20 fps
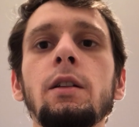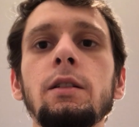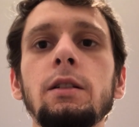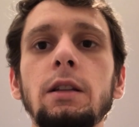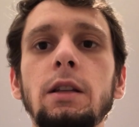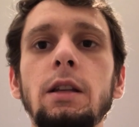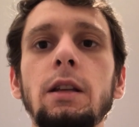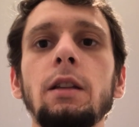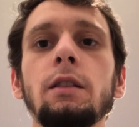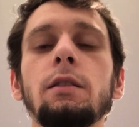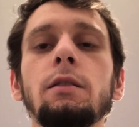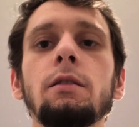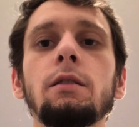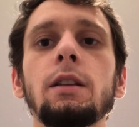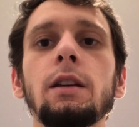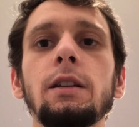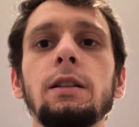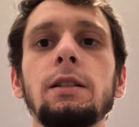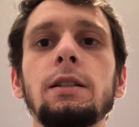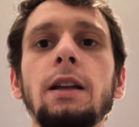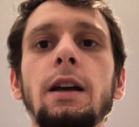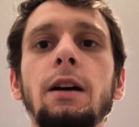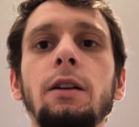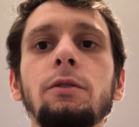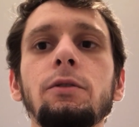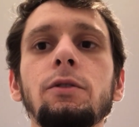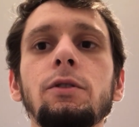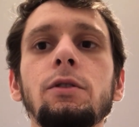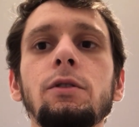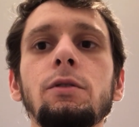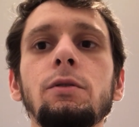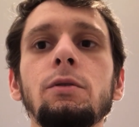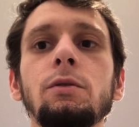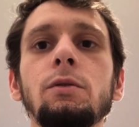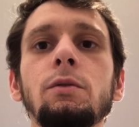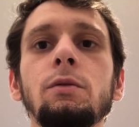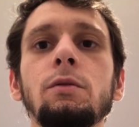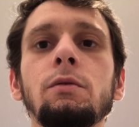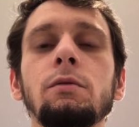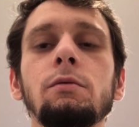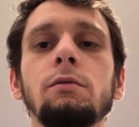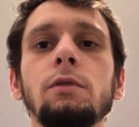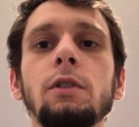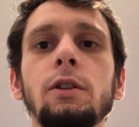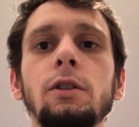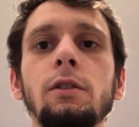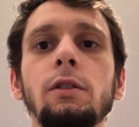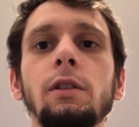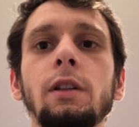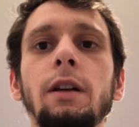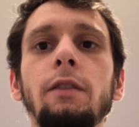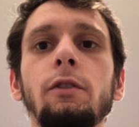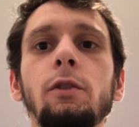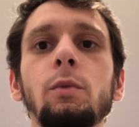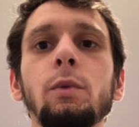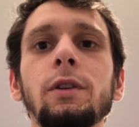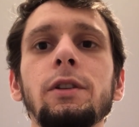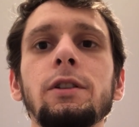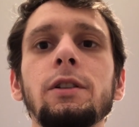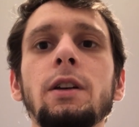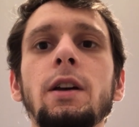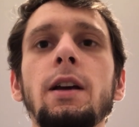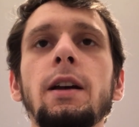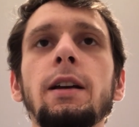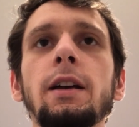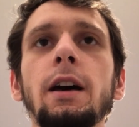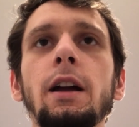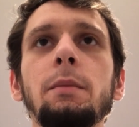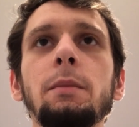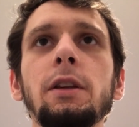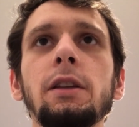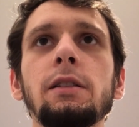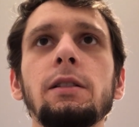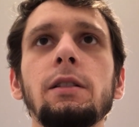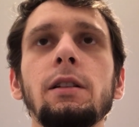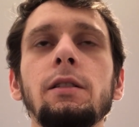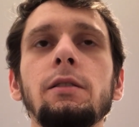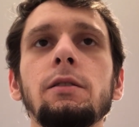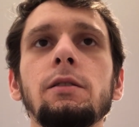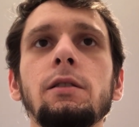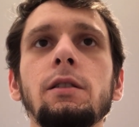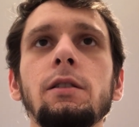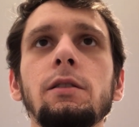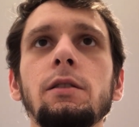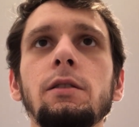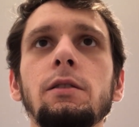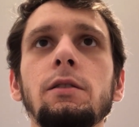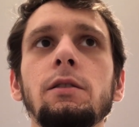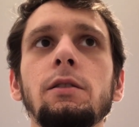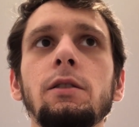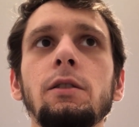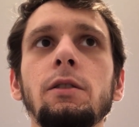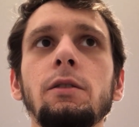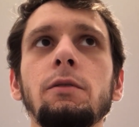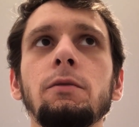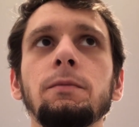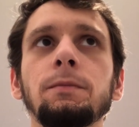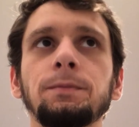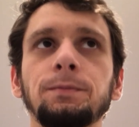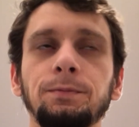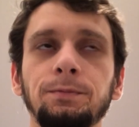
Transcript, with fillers: to get it down to a good level, which kind of makes sense because it's, you know,